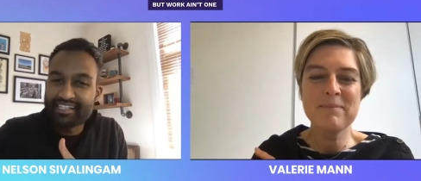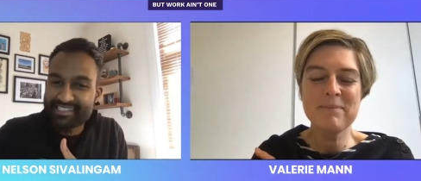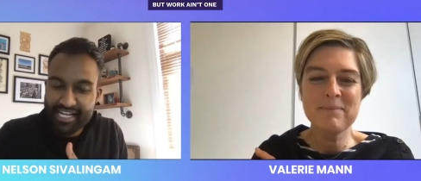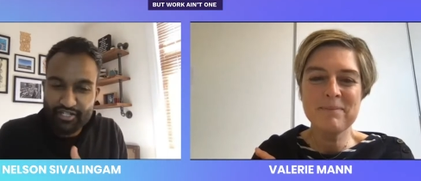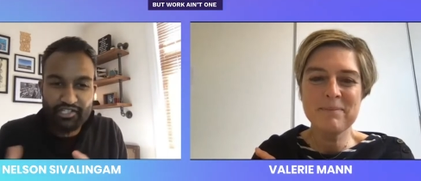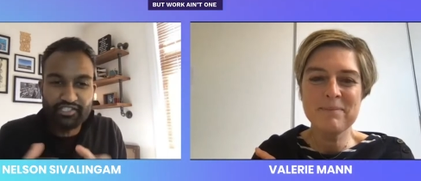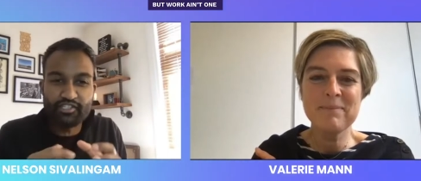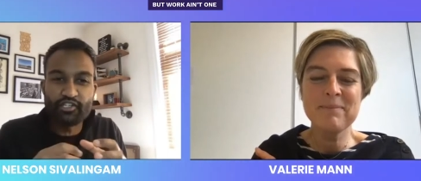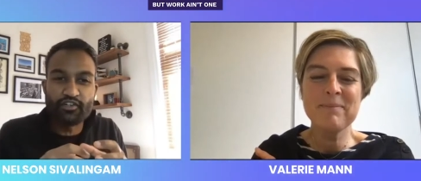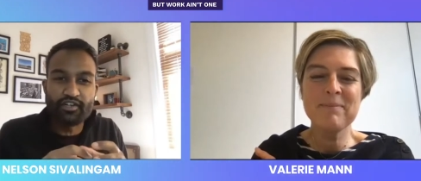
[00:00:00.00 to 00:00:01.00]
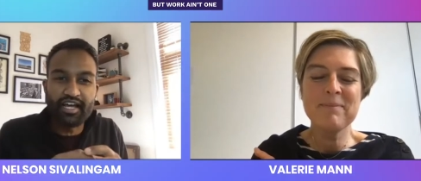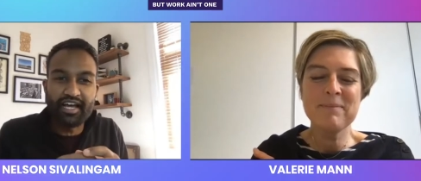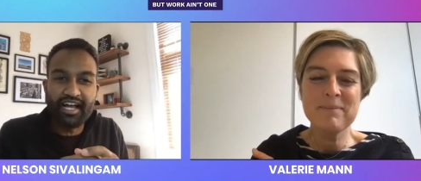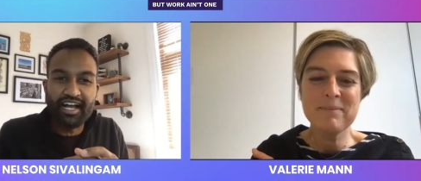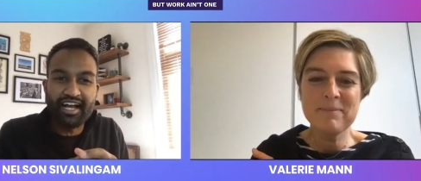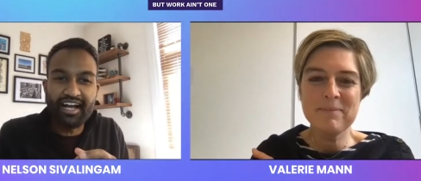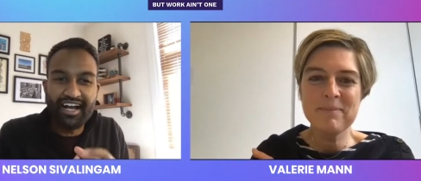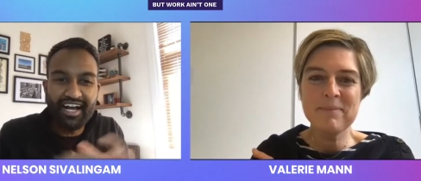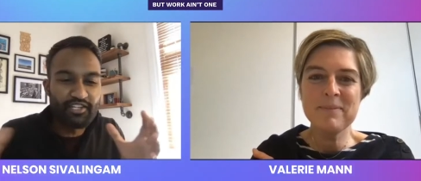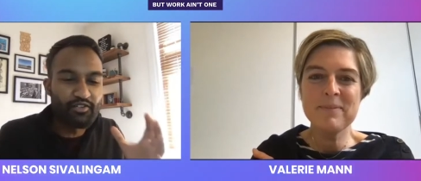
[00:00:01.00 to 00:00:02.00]
Speaker 1: etc you know uh,
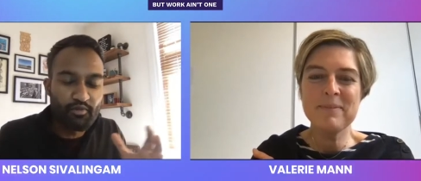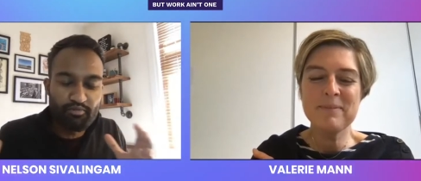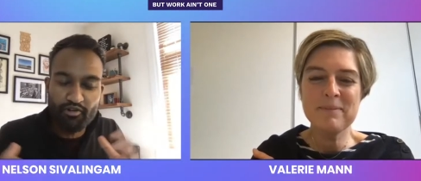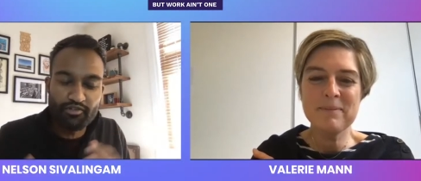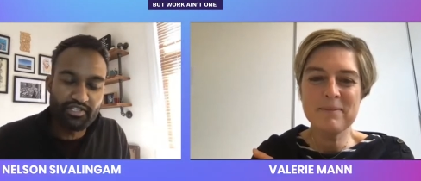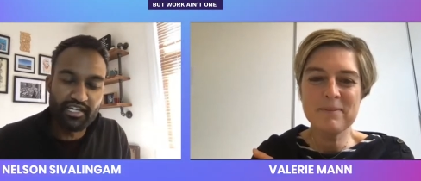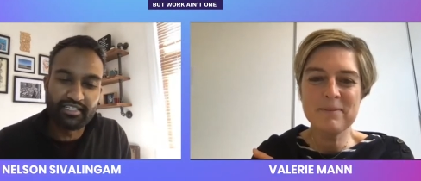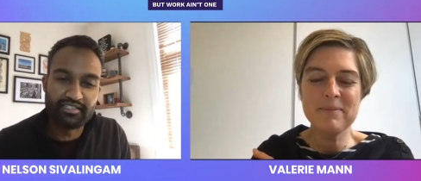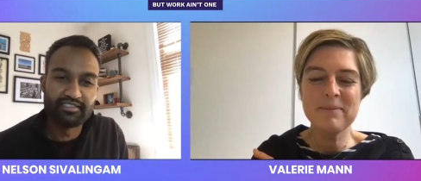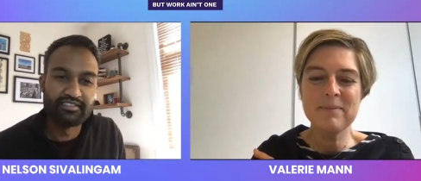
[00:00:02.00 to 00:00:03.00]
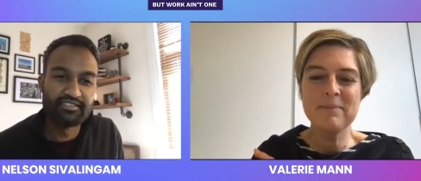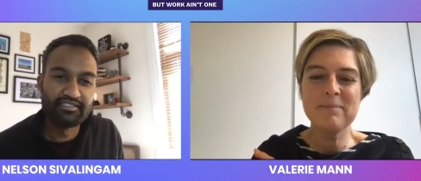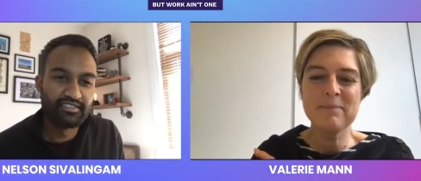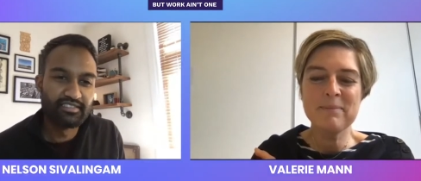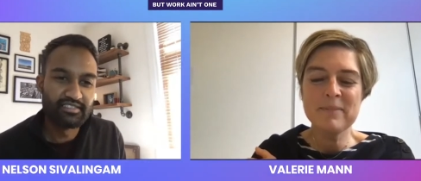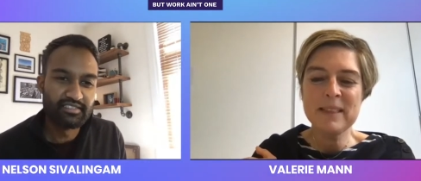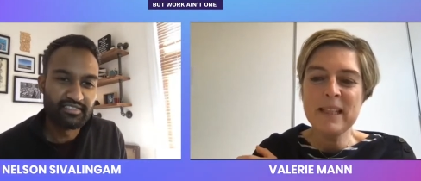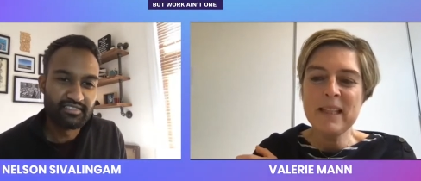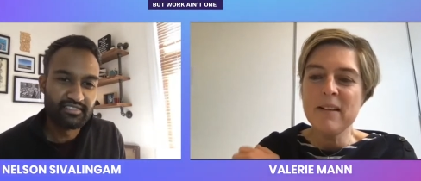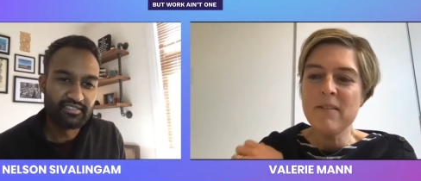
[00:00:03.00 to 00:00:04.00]
how do you approach that
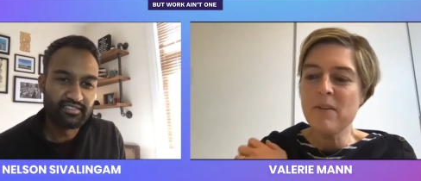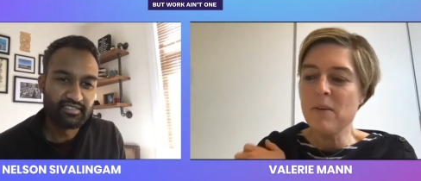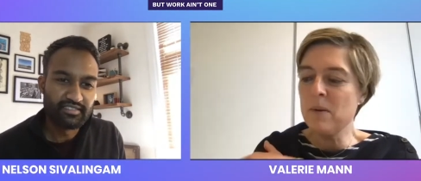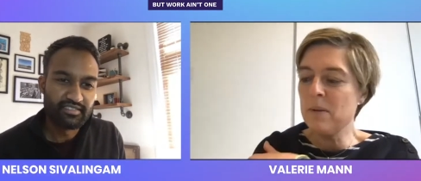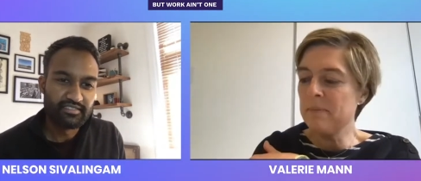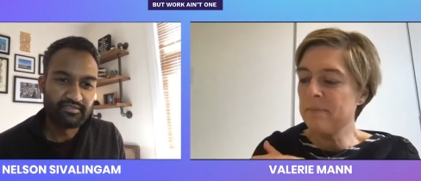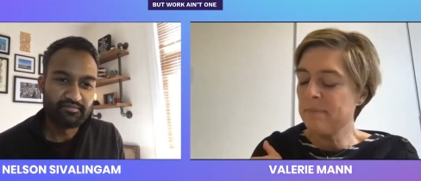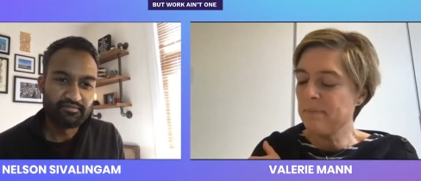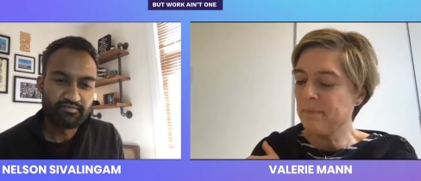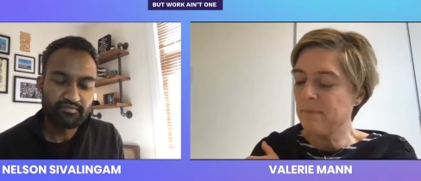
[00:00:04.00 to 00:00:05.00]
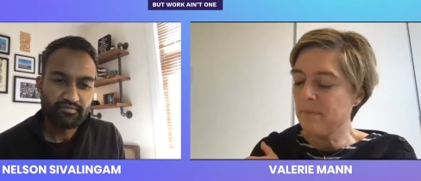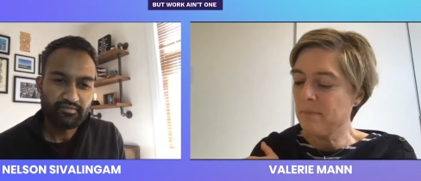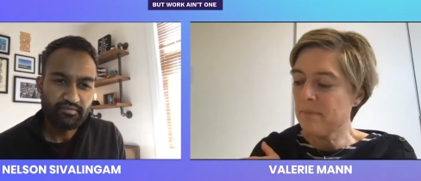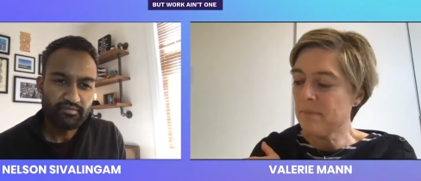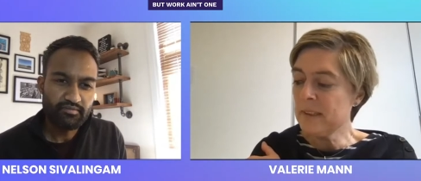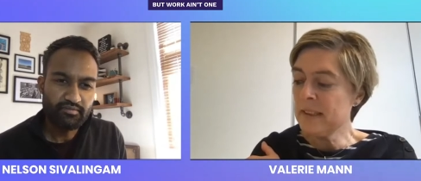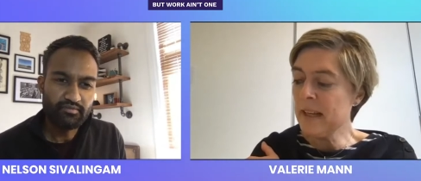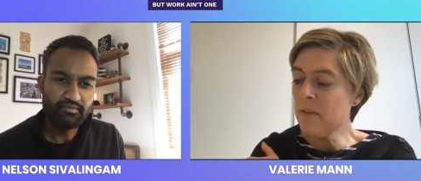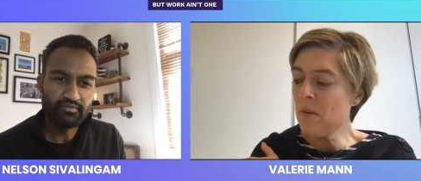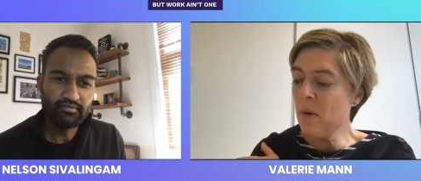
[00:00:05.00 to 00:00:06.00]
Speaker 2: so um,
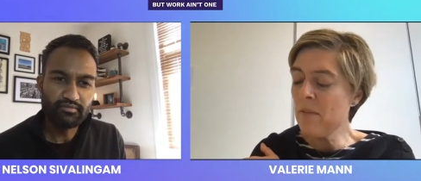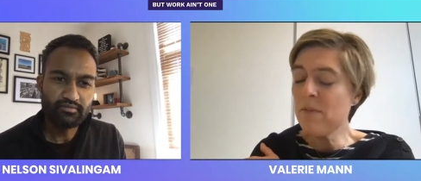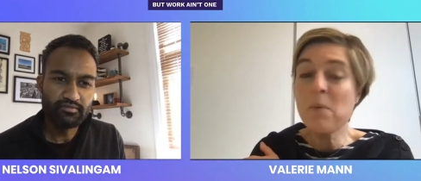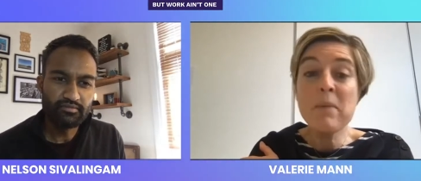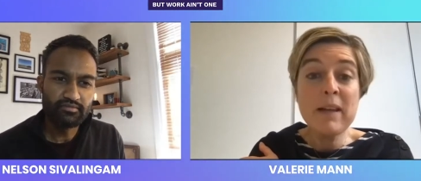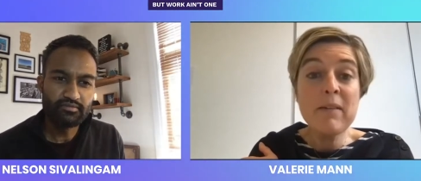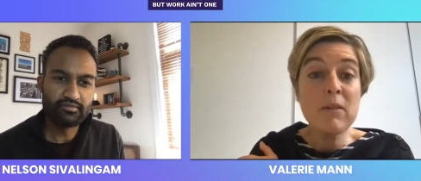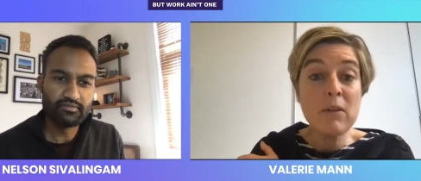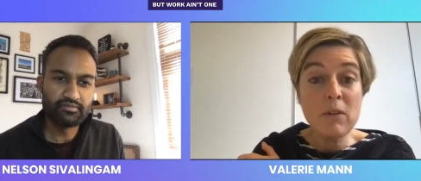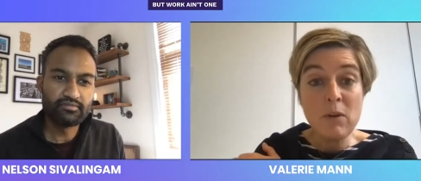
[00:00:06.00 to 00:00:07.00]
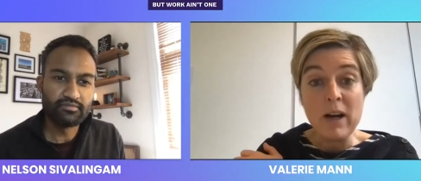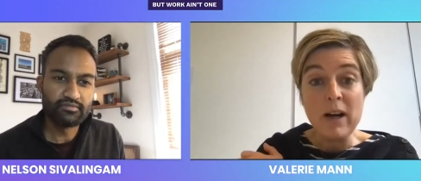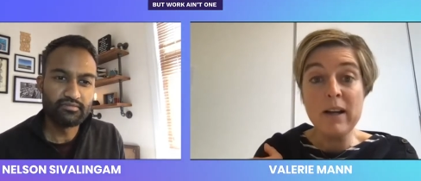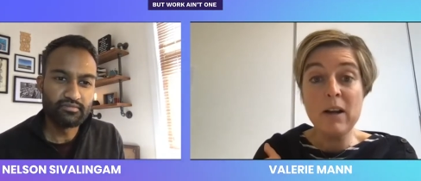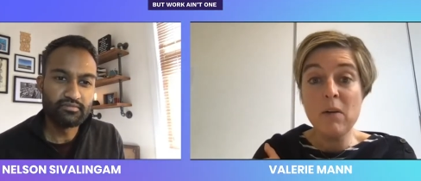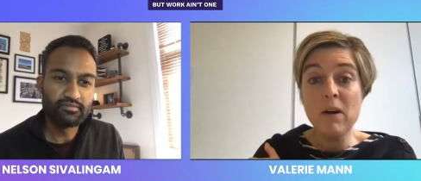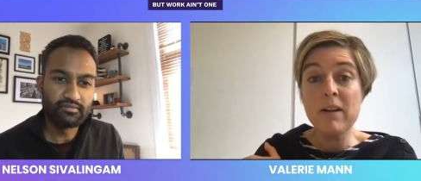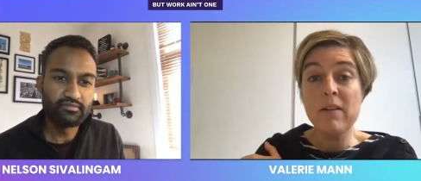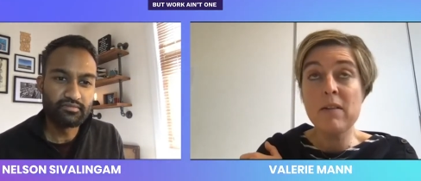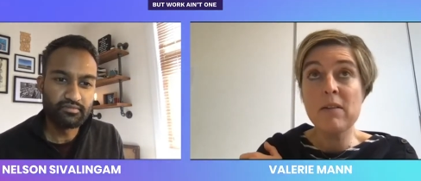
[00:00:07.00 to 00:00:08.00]
that's quite for me quite
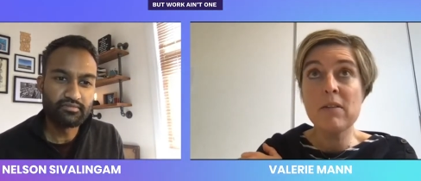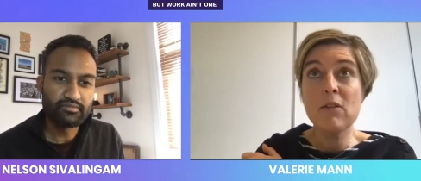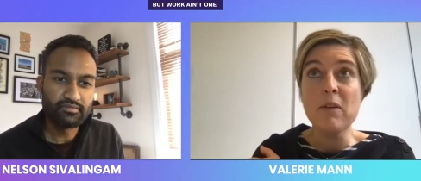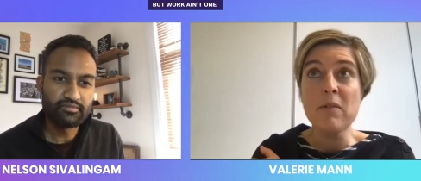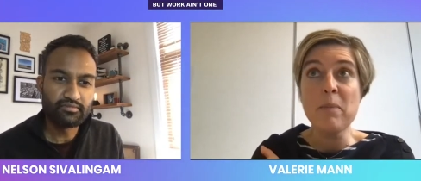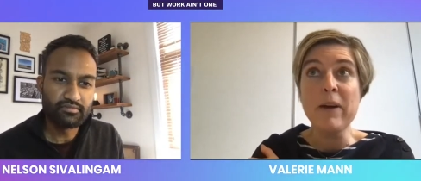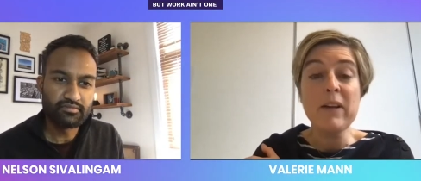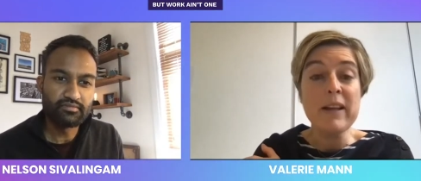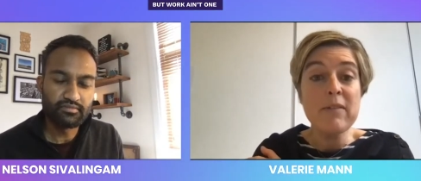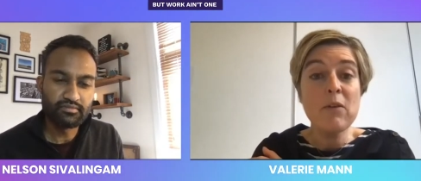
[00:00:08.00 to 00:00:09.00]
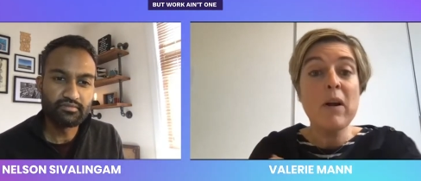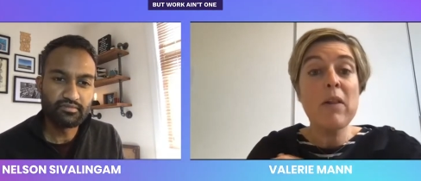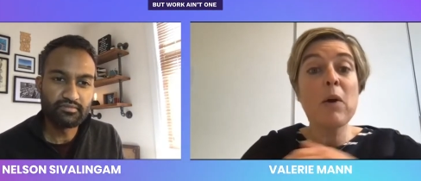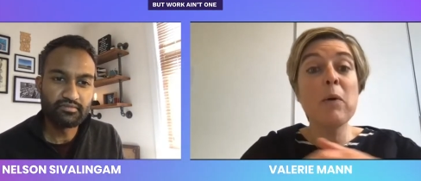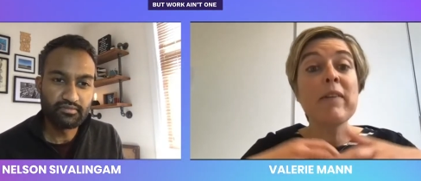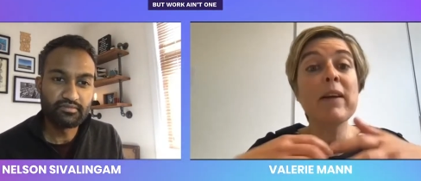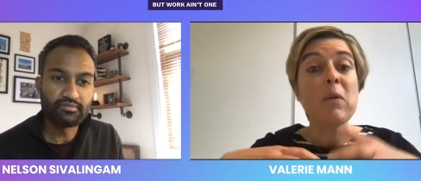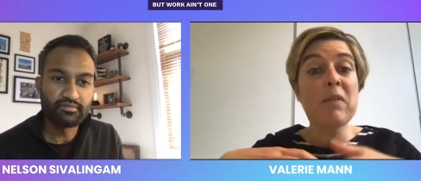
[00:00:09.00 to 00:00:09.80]
quite transparently it's quite theoretical